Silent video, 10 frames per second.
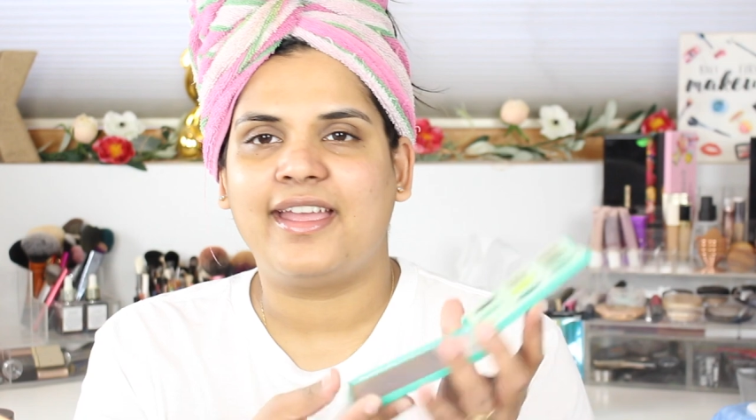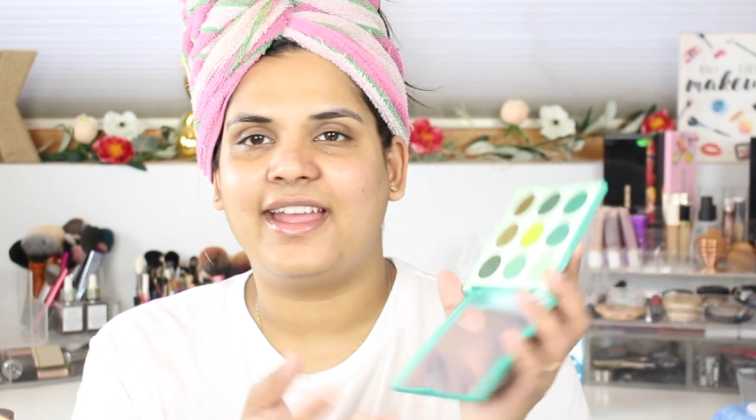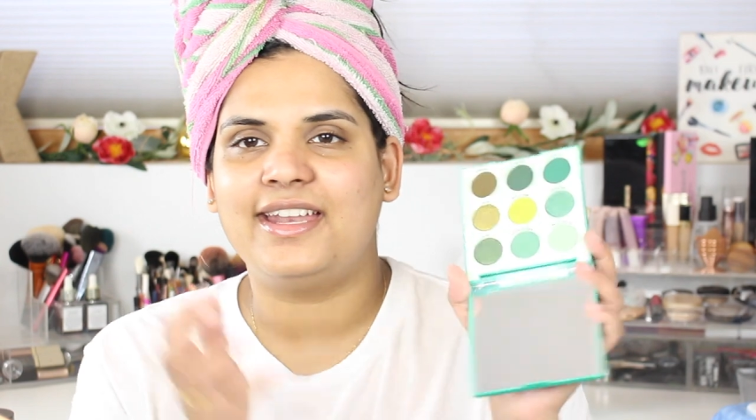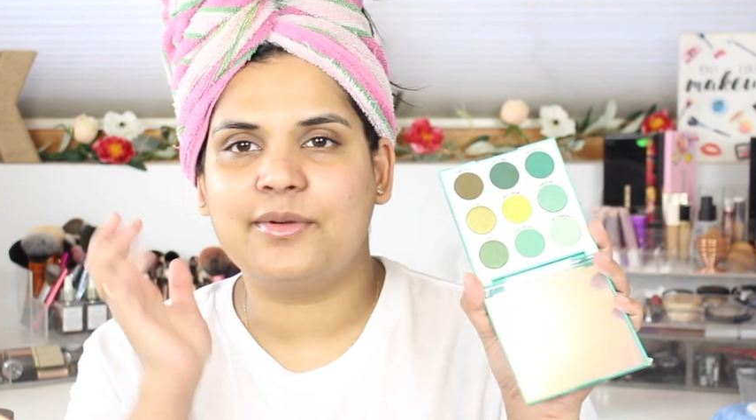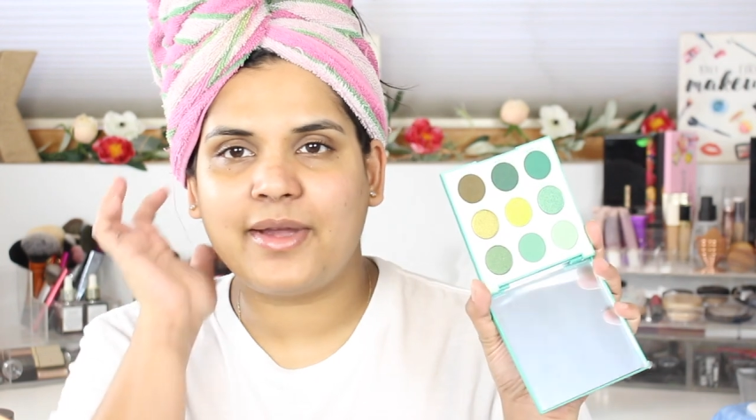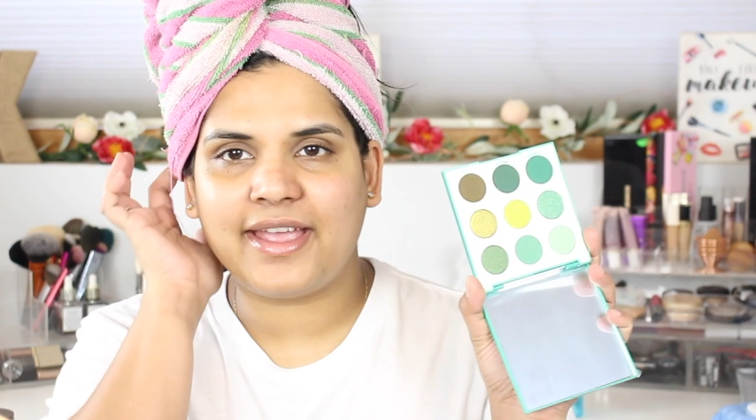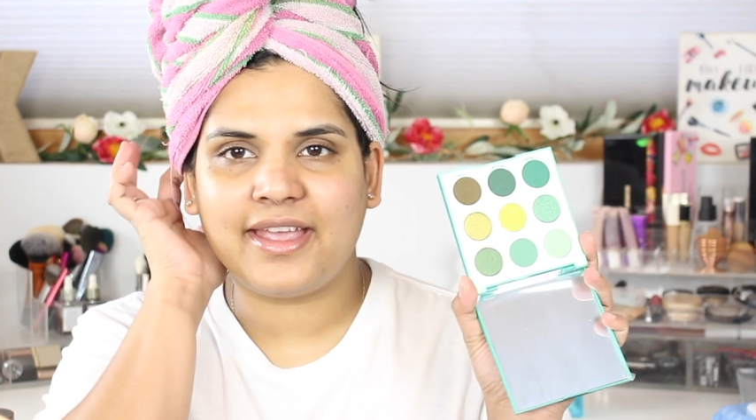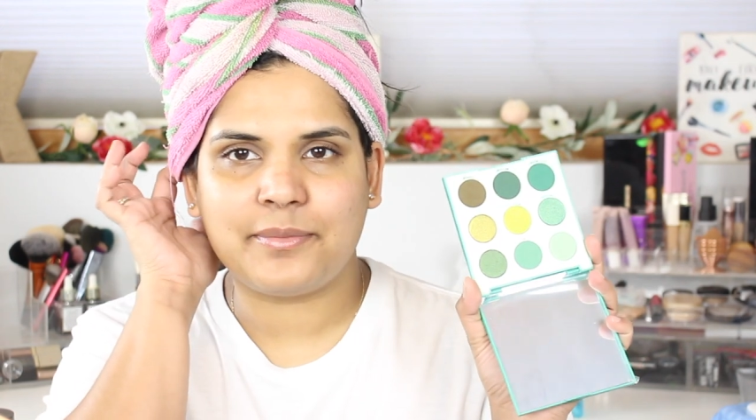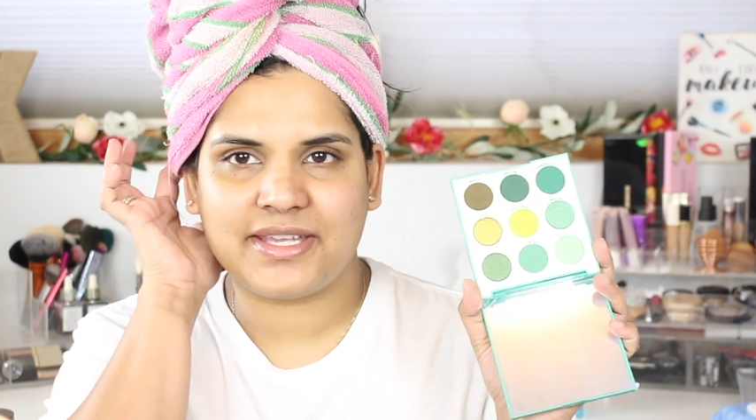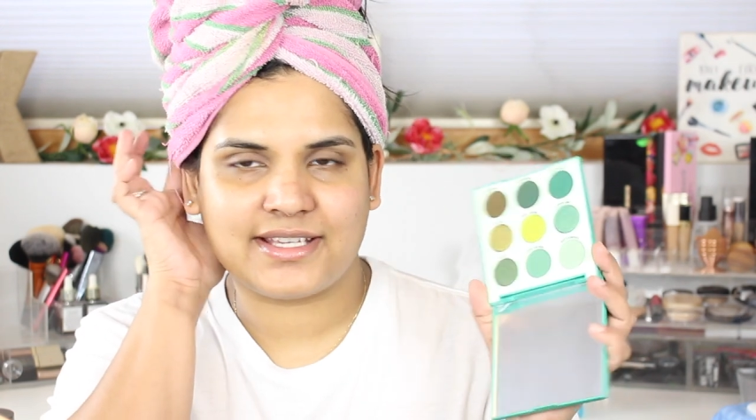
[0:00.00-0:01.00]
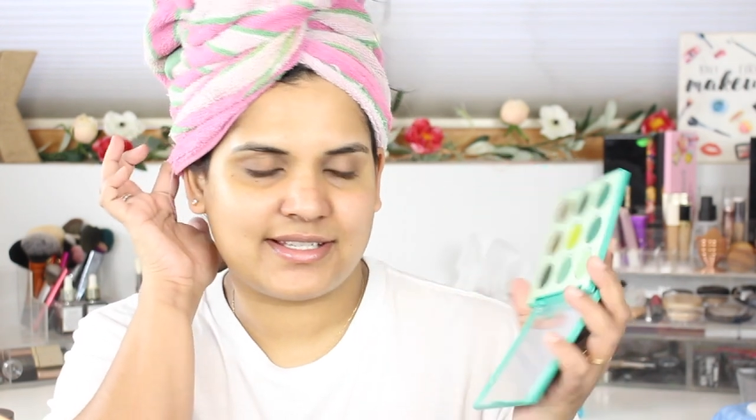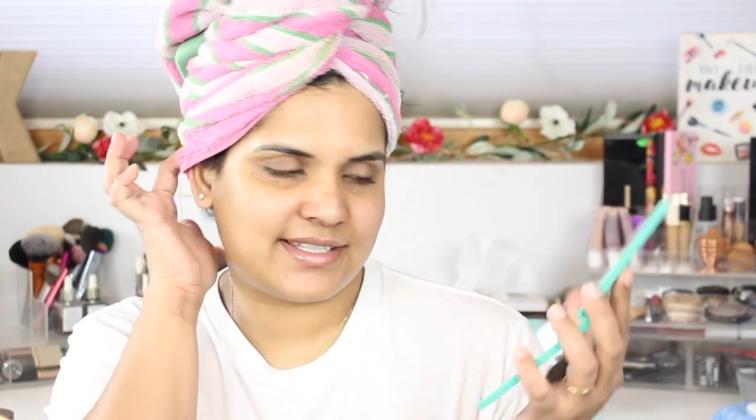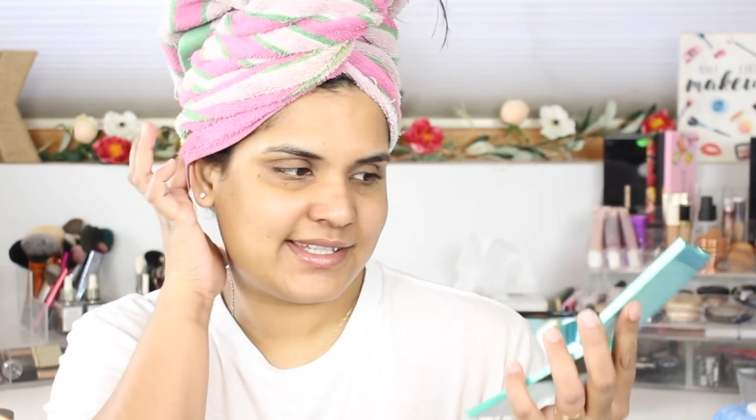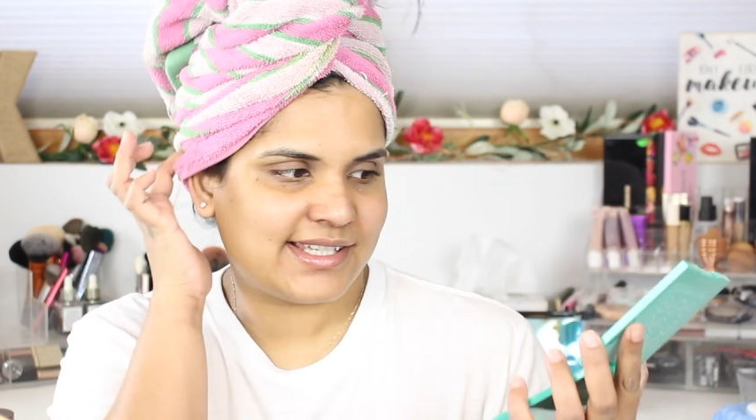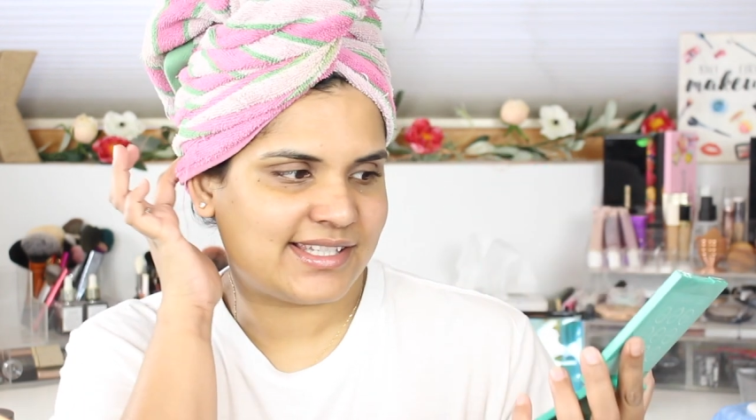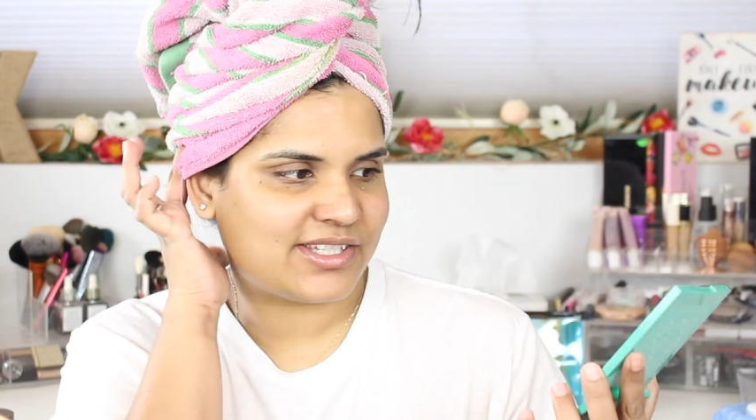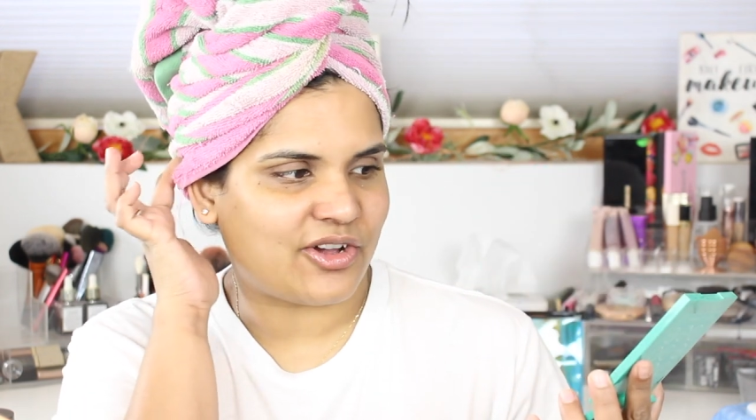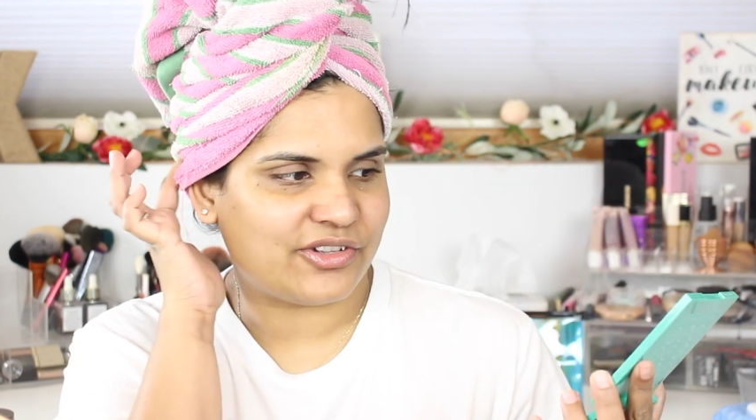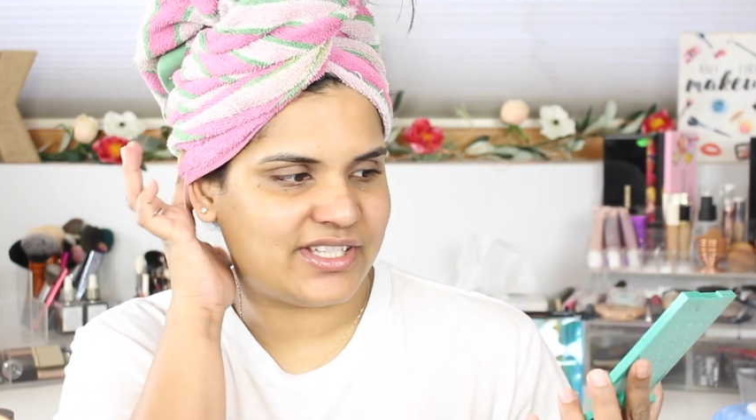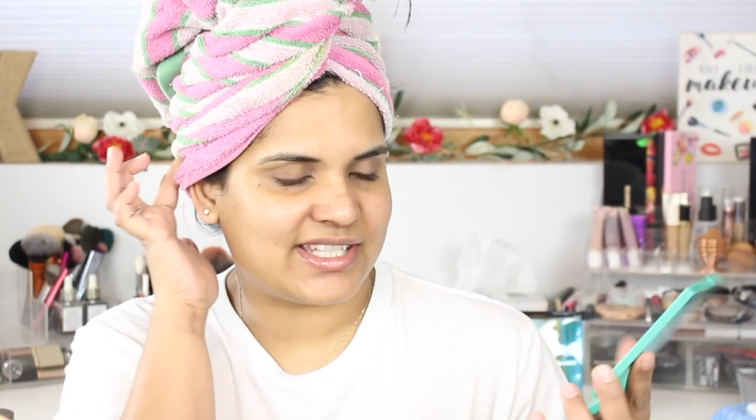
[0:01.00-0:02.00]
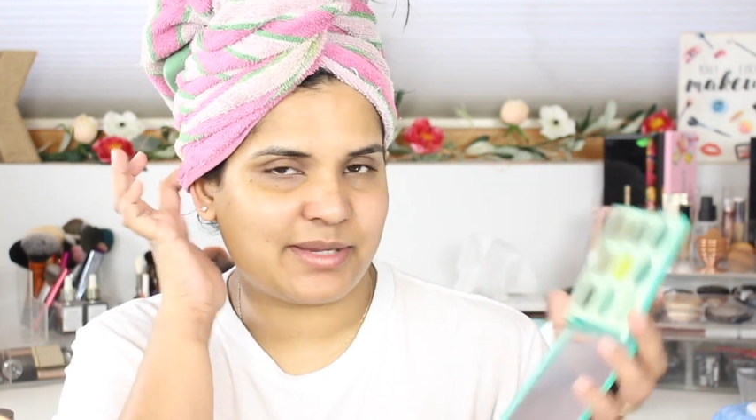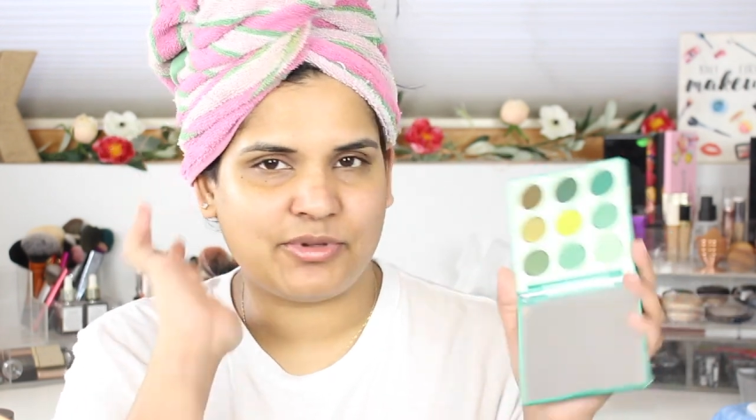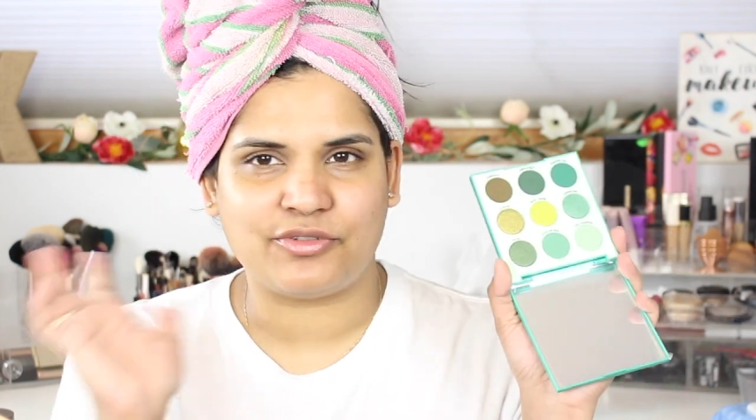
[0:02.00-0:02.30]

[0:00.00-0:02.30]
anyway because it's all these like